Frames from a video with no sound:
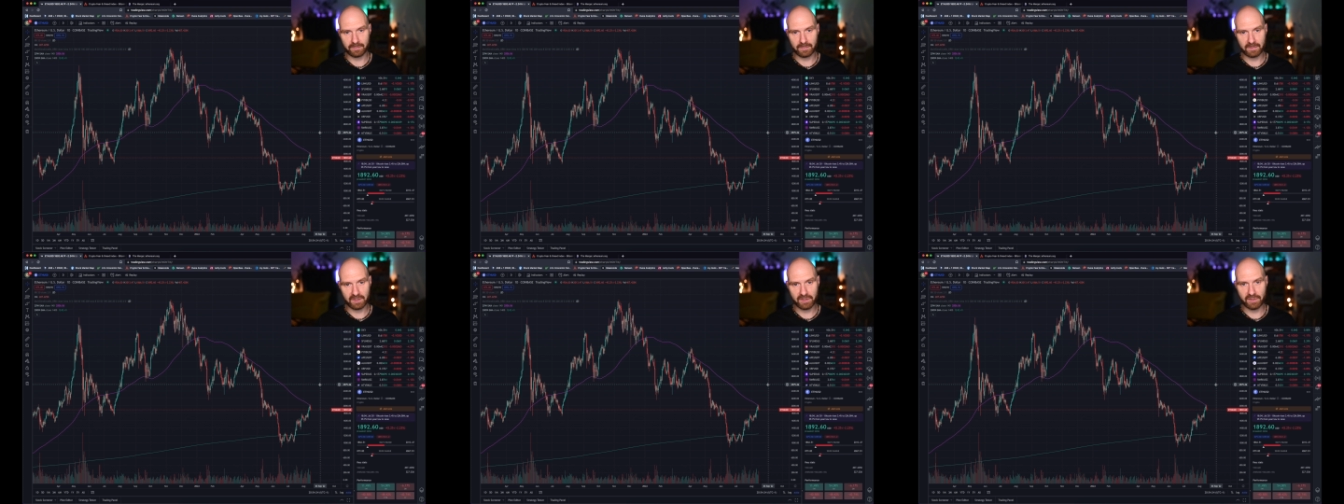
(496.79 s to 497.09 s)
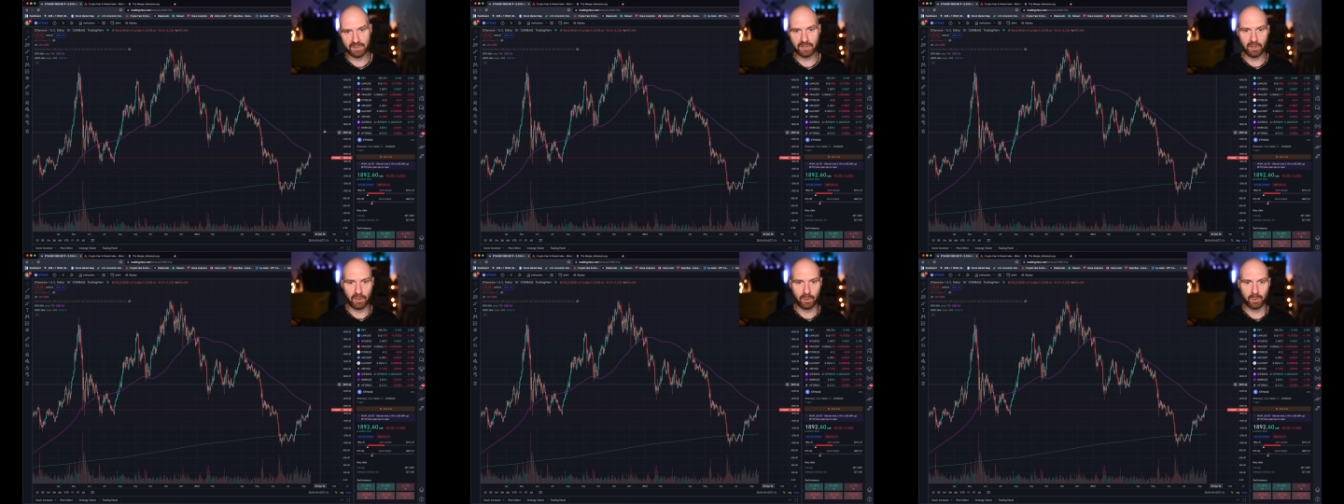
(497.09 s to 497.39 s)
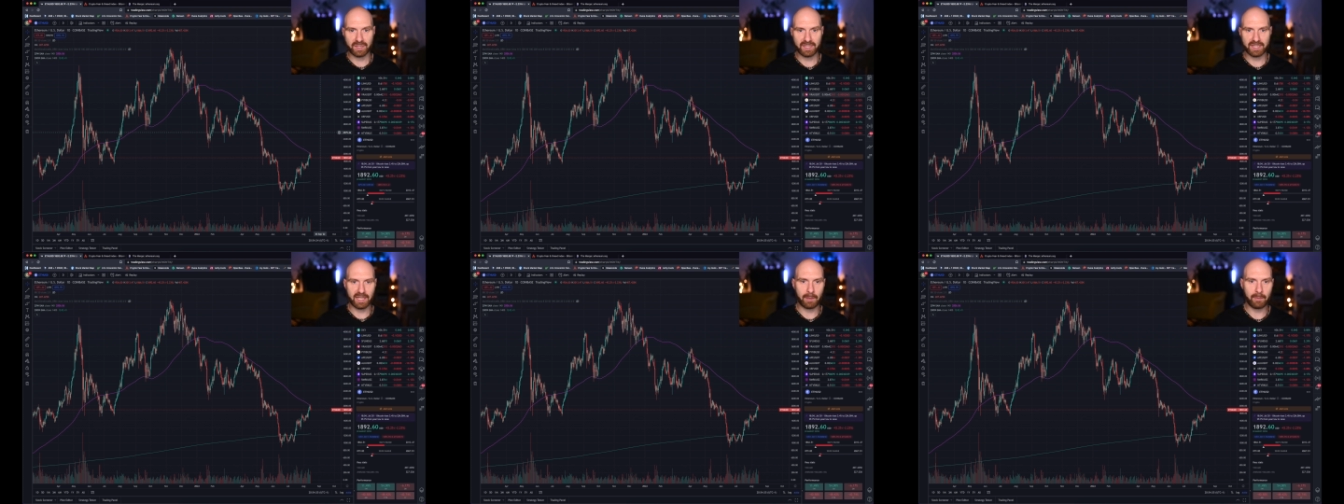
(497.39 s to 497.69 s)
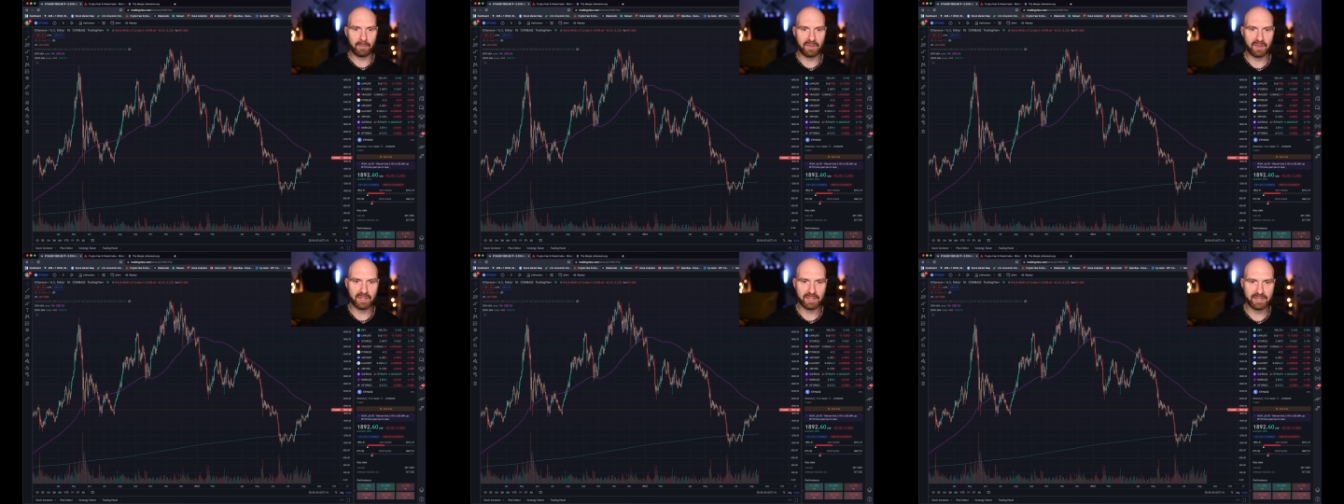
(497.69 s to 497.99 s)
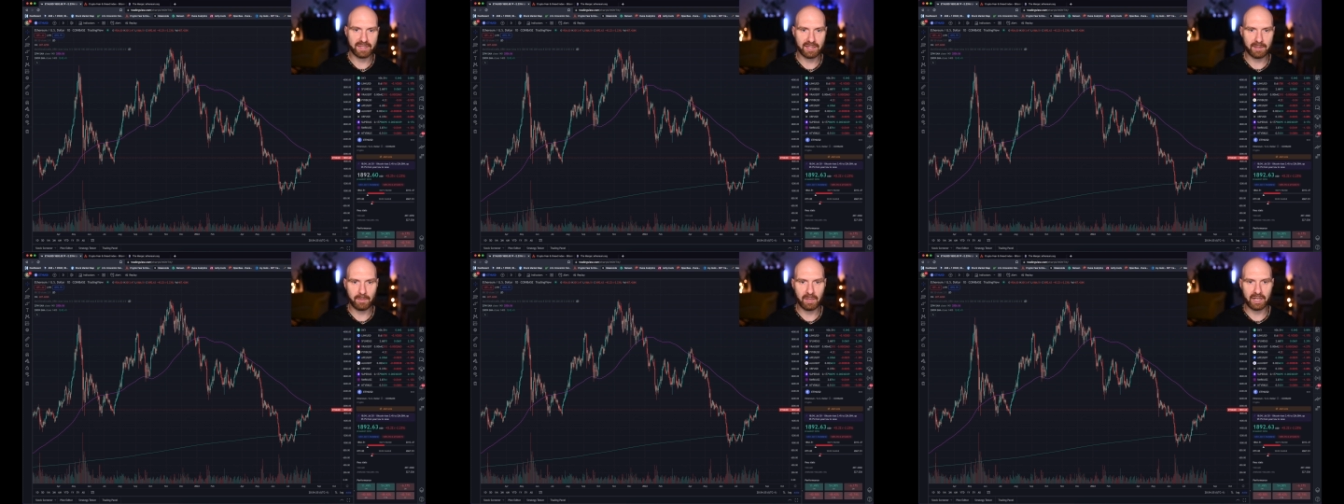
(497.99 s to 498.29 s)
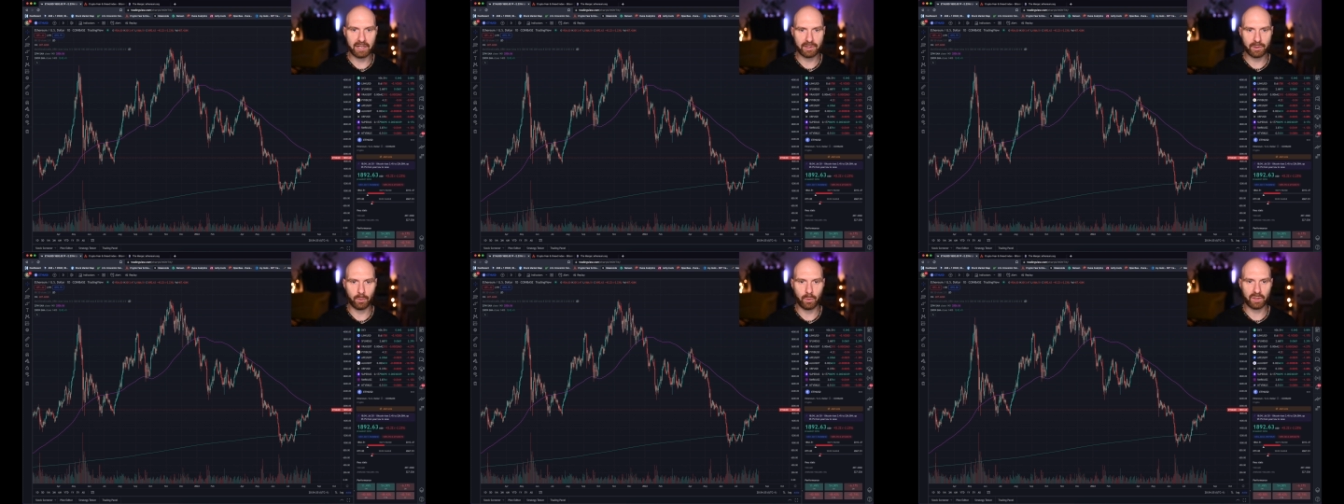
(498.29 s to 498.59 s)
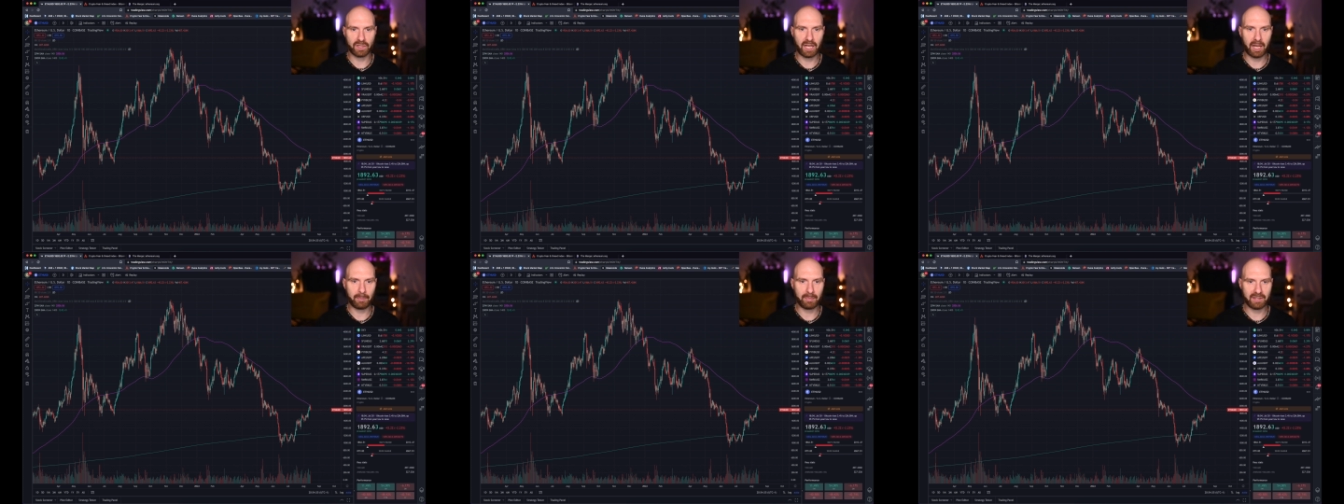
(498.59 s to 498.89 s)
So something similar to
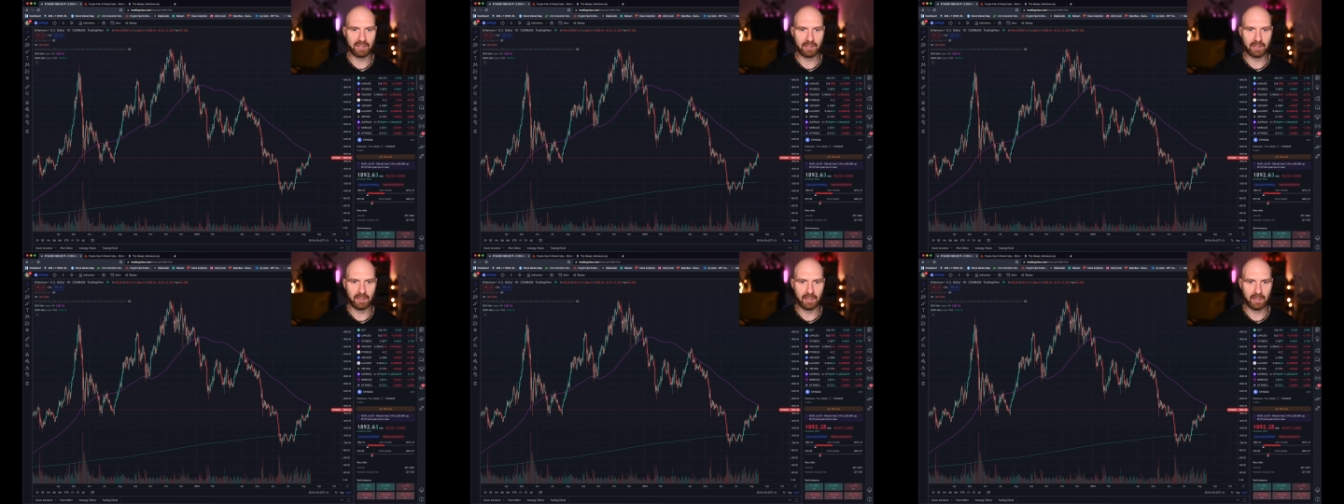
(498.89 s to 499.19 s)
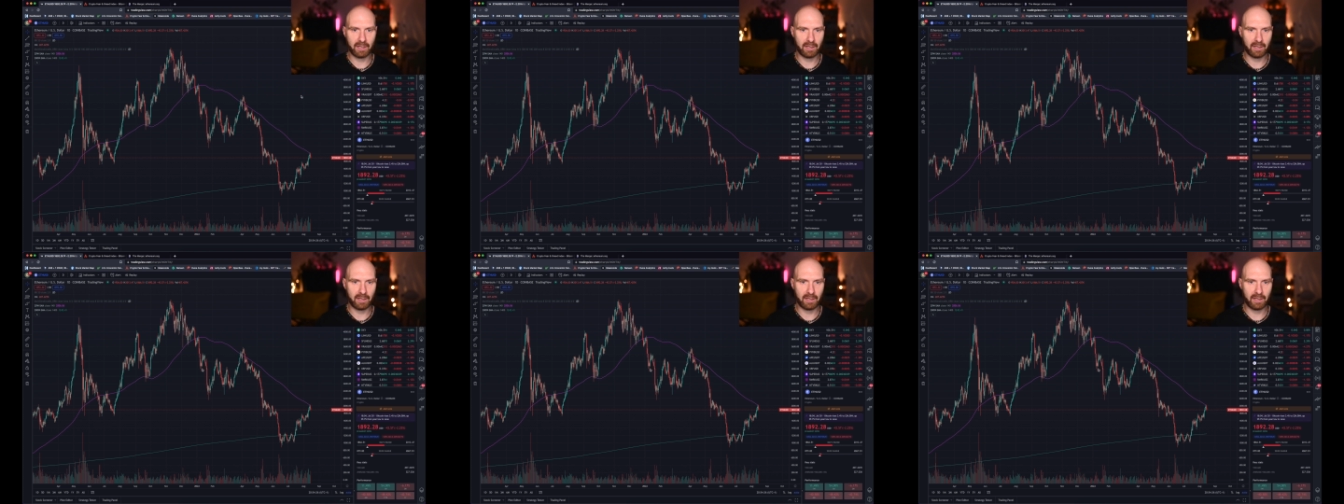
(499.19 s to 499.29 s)
what happened